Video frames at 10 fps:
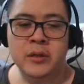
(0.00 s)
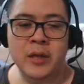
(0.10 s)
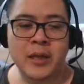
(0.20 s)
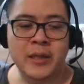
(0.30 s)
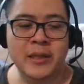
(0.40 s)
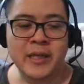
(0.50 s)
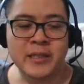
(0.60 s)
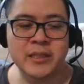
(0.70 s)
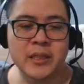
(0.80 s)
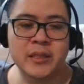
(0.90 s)
a
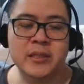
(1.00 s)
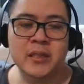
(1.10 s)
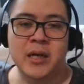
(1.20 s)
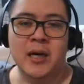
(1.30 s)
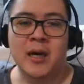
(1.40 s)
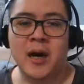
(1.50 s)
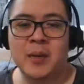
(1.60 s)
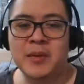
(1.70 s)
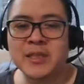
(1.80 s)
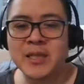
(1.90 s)
decent
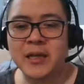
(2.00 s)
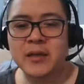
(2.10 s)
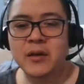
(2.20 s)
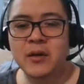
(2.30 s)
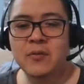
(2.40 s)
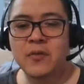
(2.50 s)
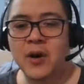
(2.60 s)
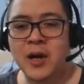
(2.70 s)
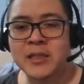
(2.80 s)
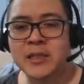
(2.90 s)
armor set for
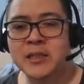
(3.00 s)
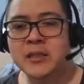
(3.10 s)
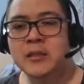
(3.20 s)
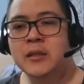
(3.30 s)
us